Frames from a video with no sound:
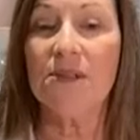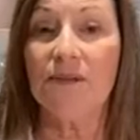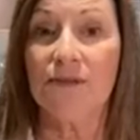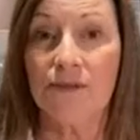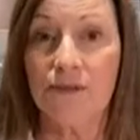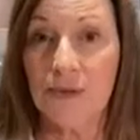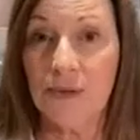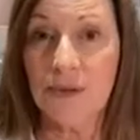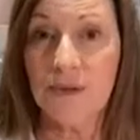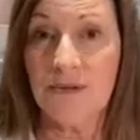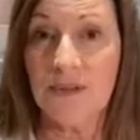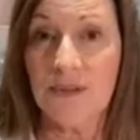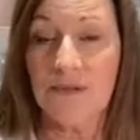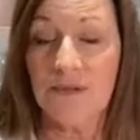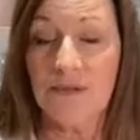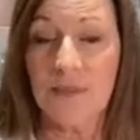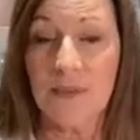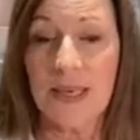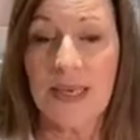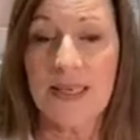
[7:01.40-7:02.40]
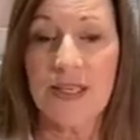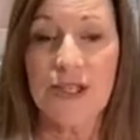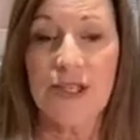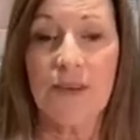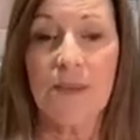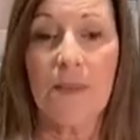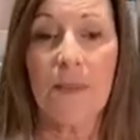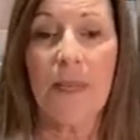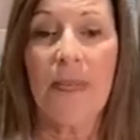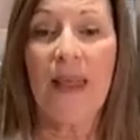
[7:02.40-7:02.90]
are full of
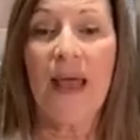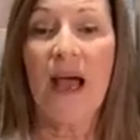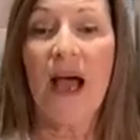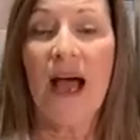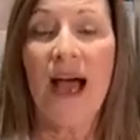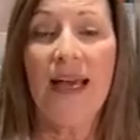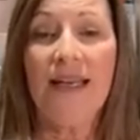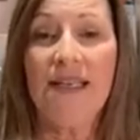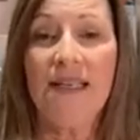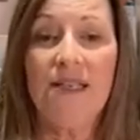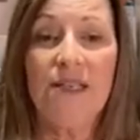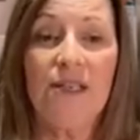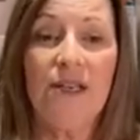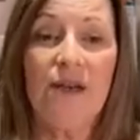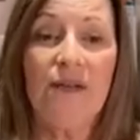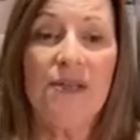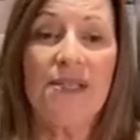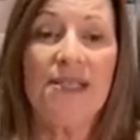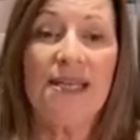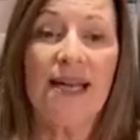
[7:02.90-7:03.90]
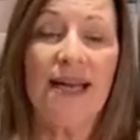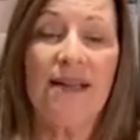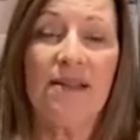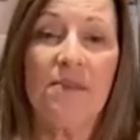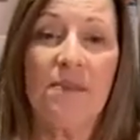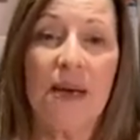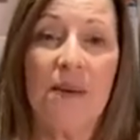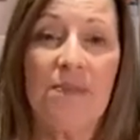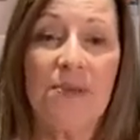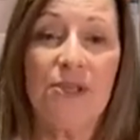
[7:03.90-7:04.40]
information. I didn't know the town that
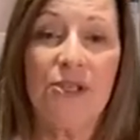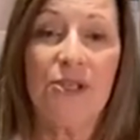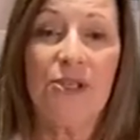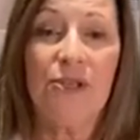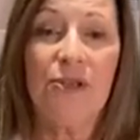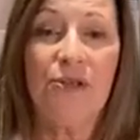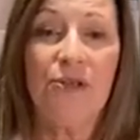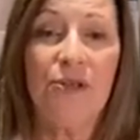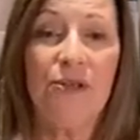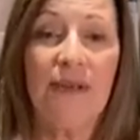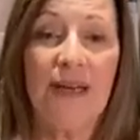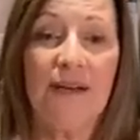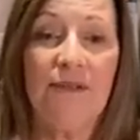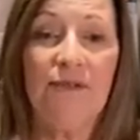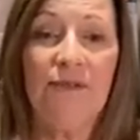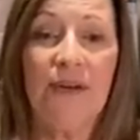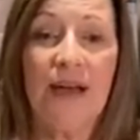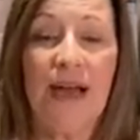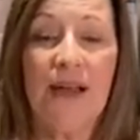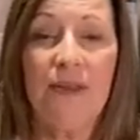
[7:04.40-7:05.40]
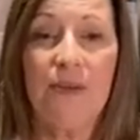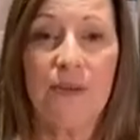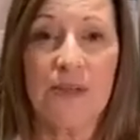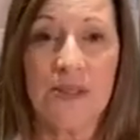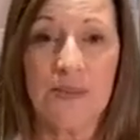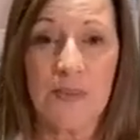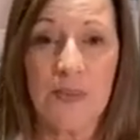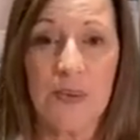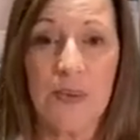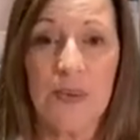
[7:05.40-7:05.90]
my paternal grandfather was
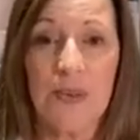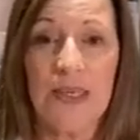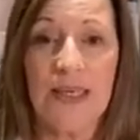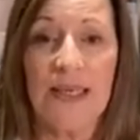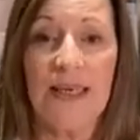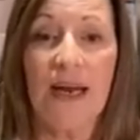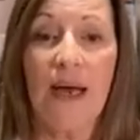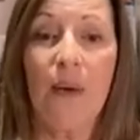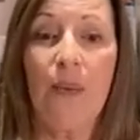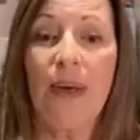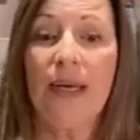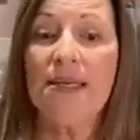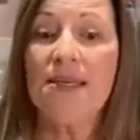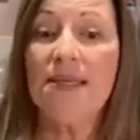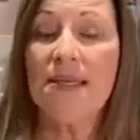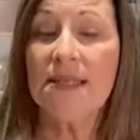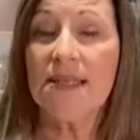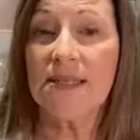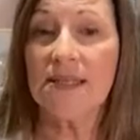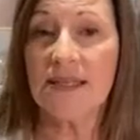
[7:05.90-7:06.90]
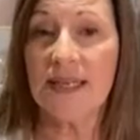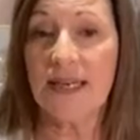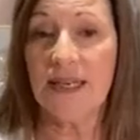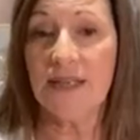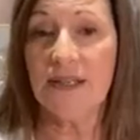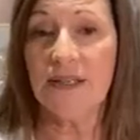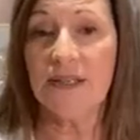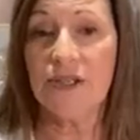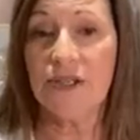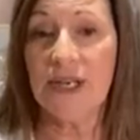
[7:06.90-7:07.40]
born in. I went to the
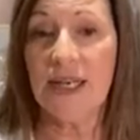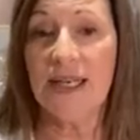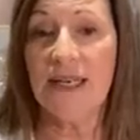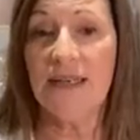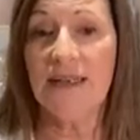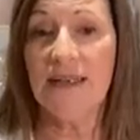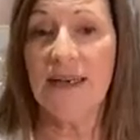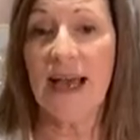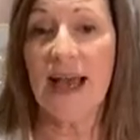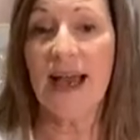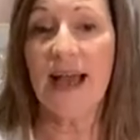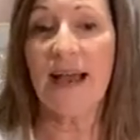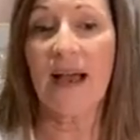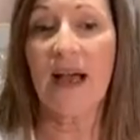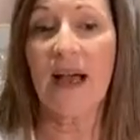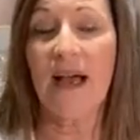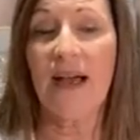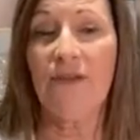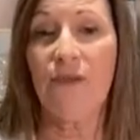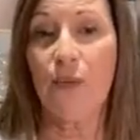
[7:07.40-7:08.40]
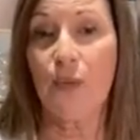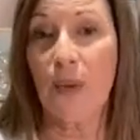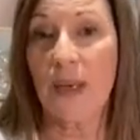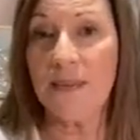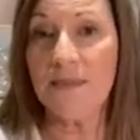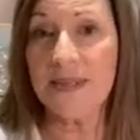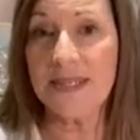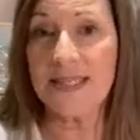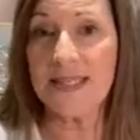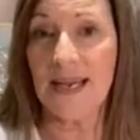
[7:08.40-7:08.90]
Australian Archive
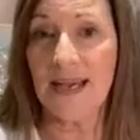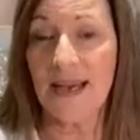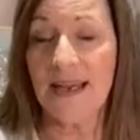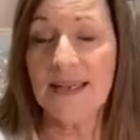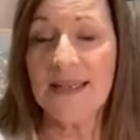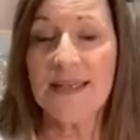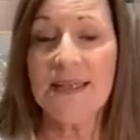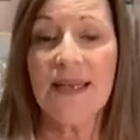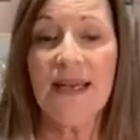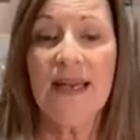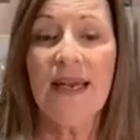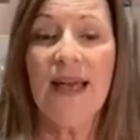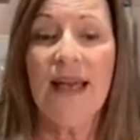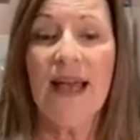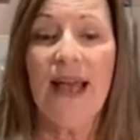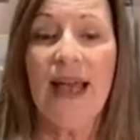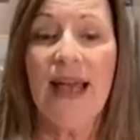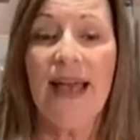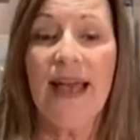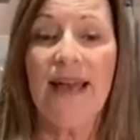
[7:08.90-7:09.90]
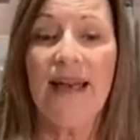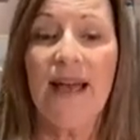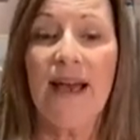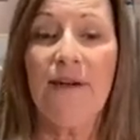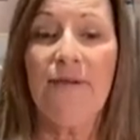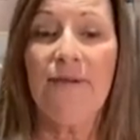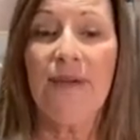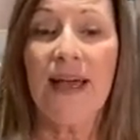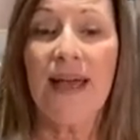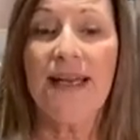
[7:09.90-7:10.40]
website and I
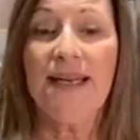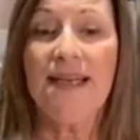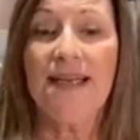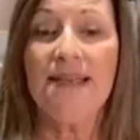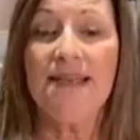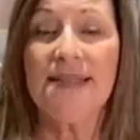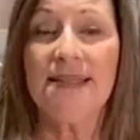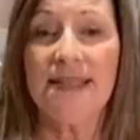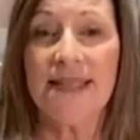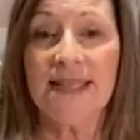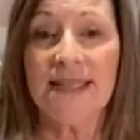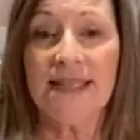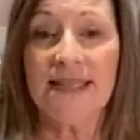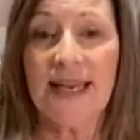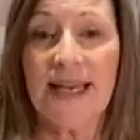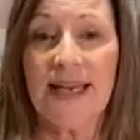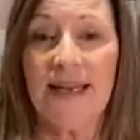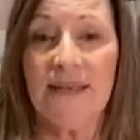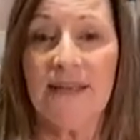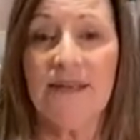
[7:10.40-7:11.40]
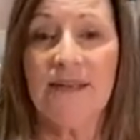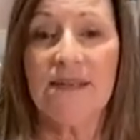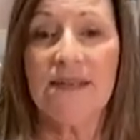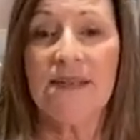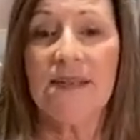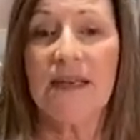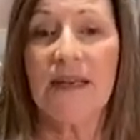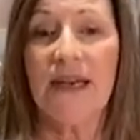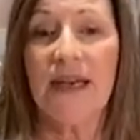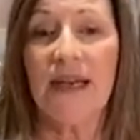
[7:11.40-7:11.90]
found his details,
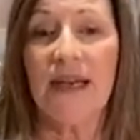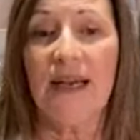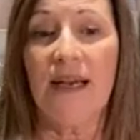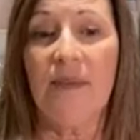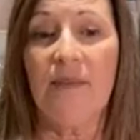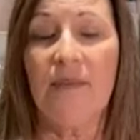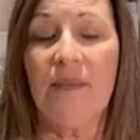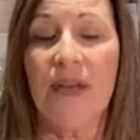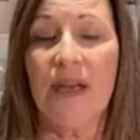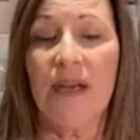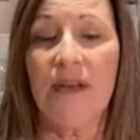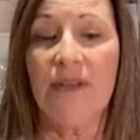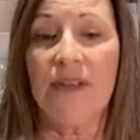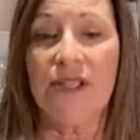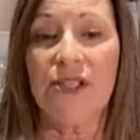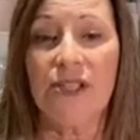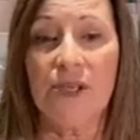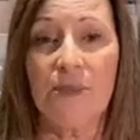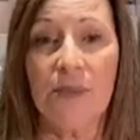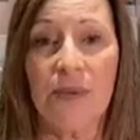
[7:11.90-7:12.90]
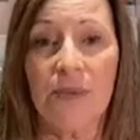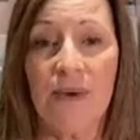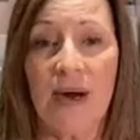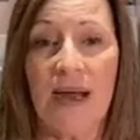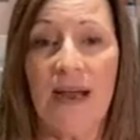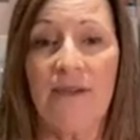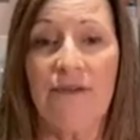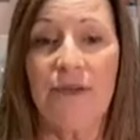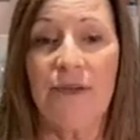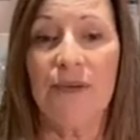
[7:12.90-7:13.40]
the ship
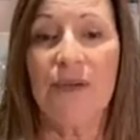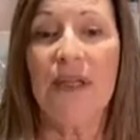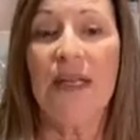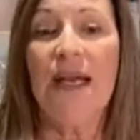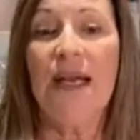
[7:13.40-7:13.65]
arrival.